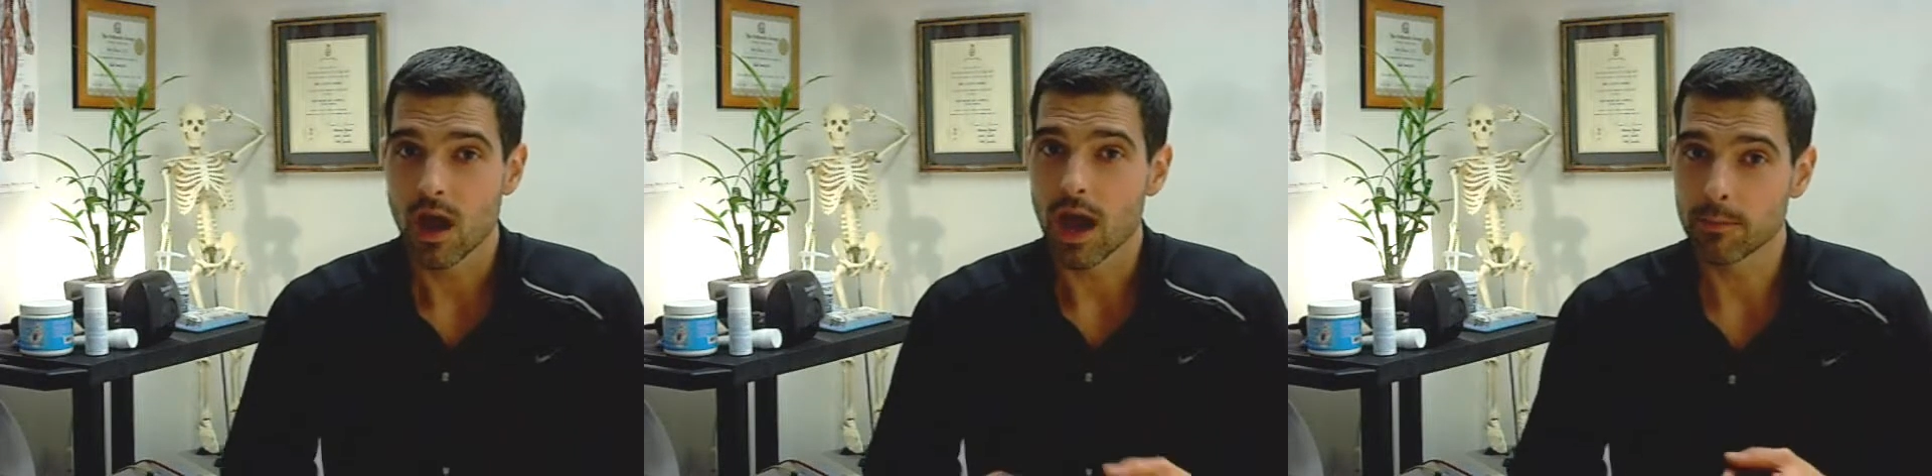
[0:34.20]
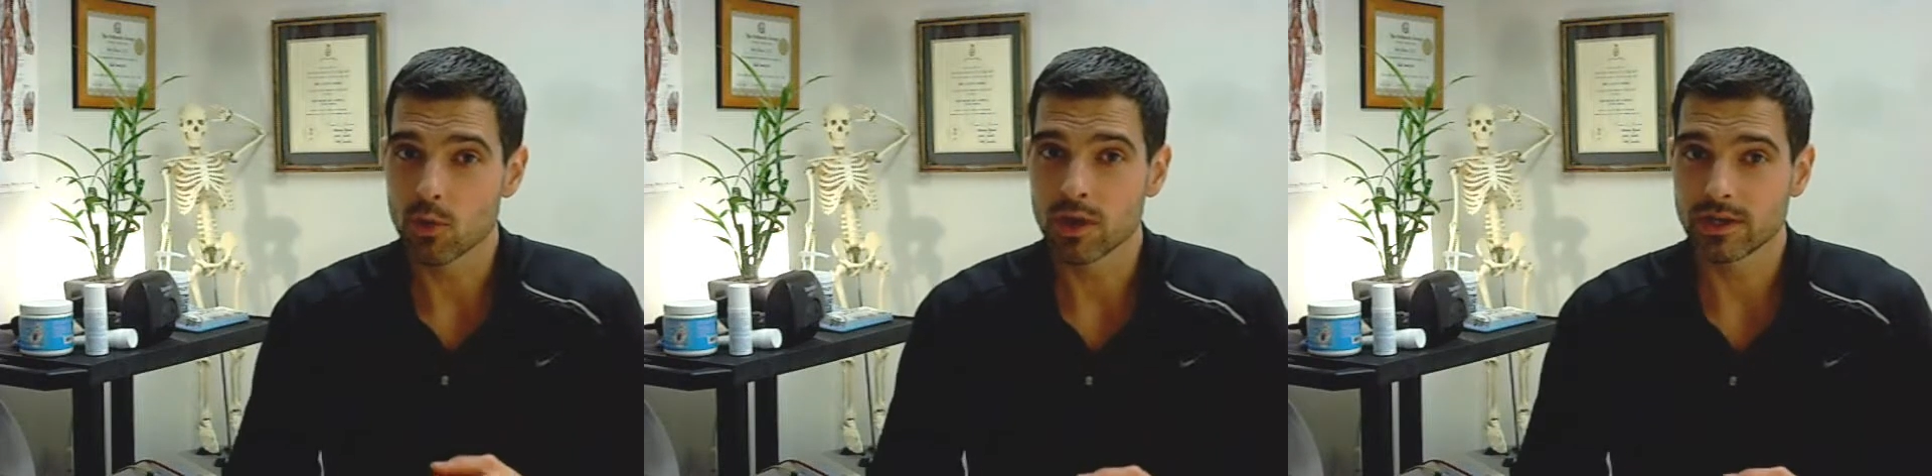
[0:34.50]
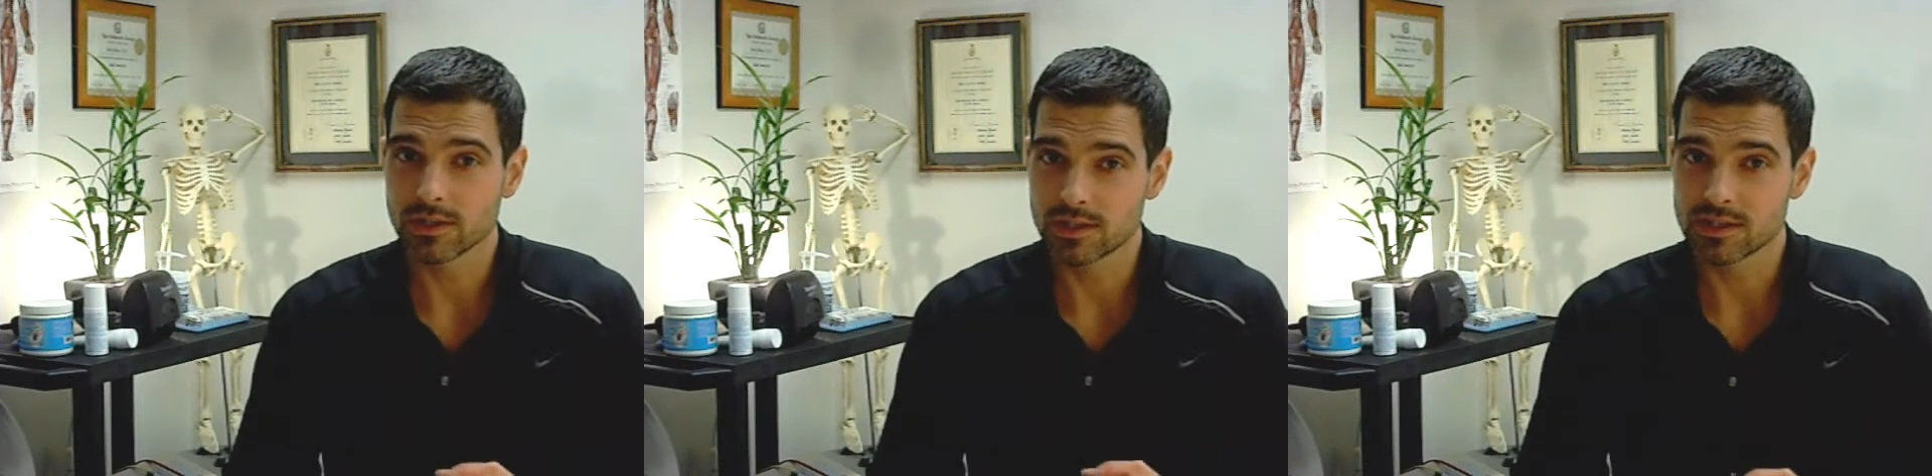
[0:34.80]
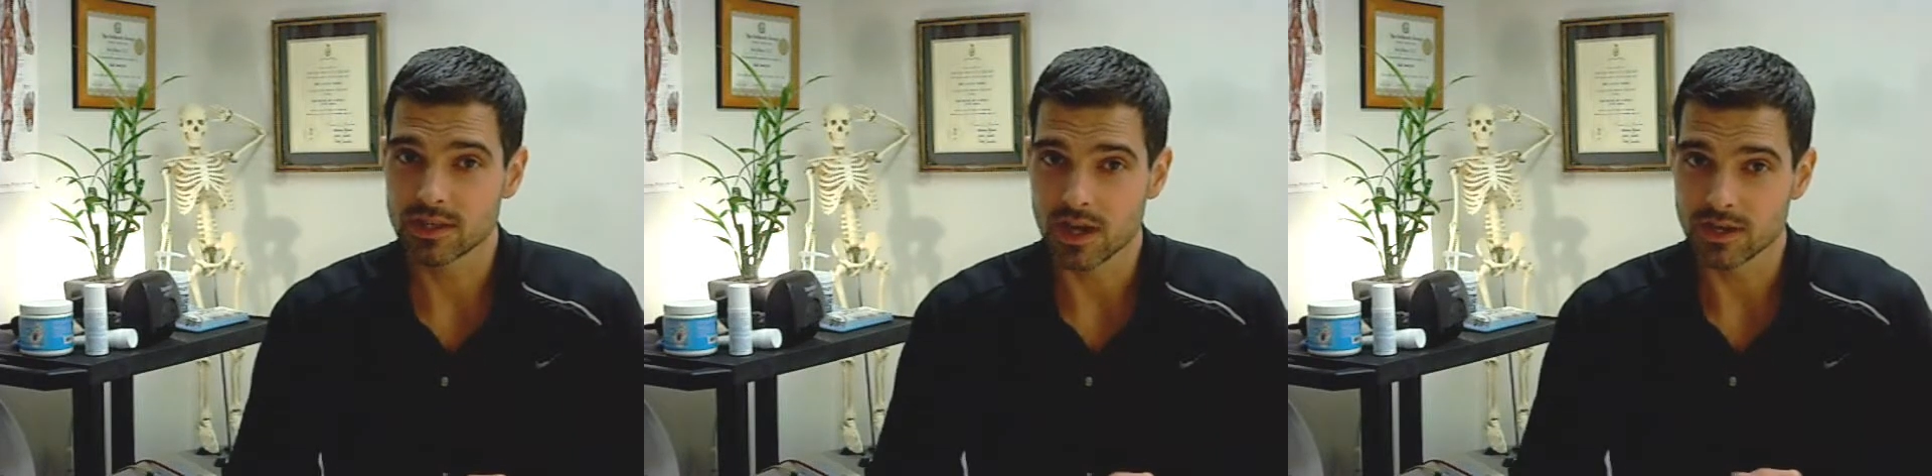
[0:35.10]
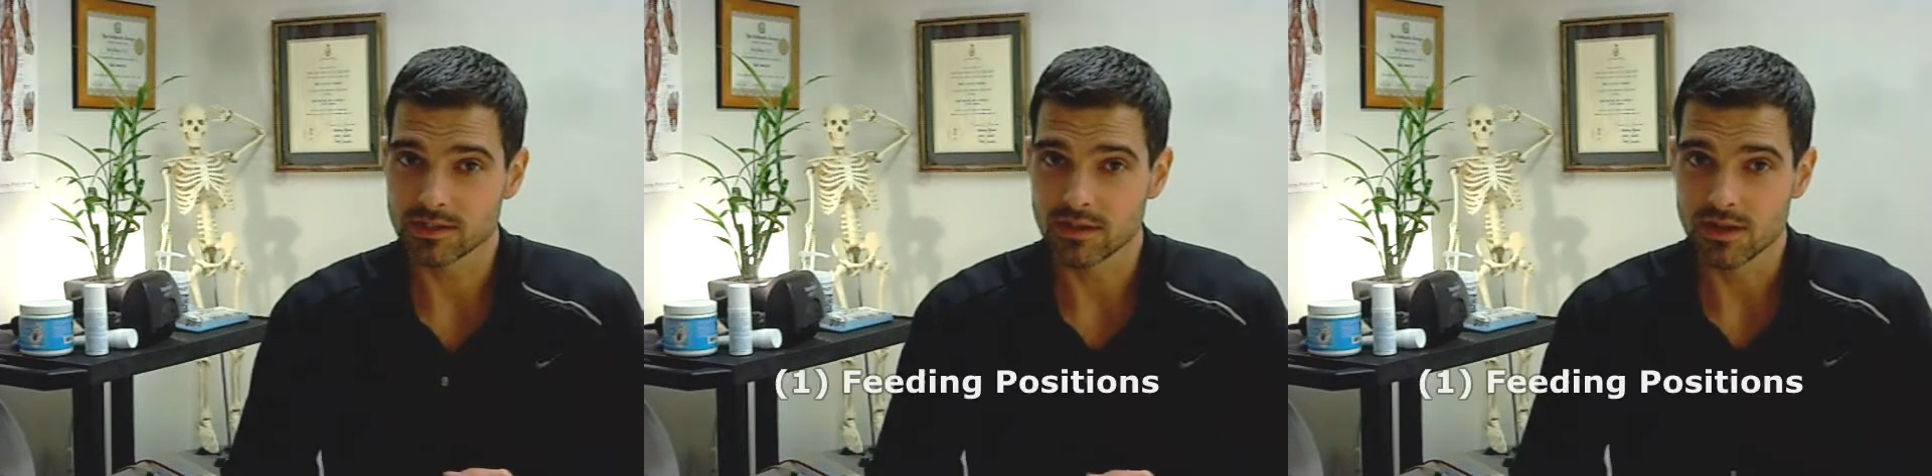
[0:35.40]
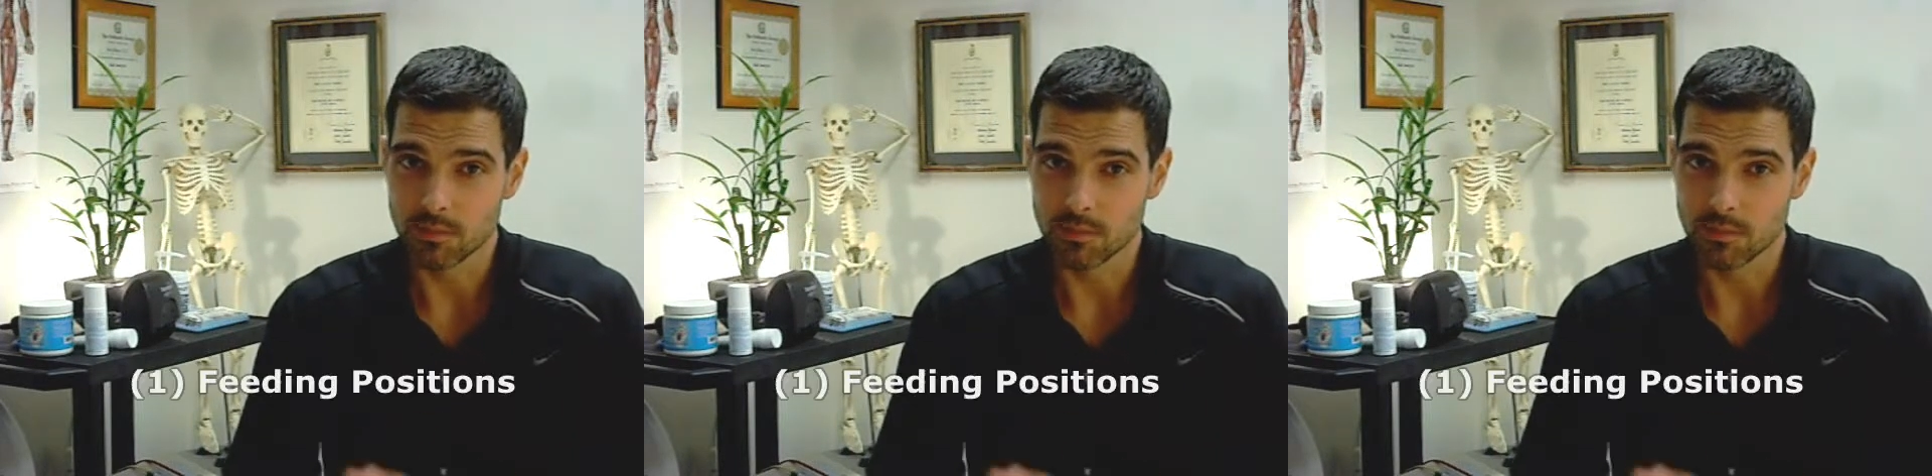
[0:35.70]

I'm going to discuss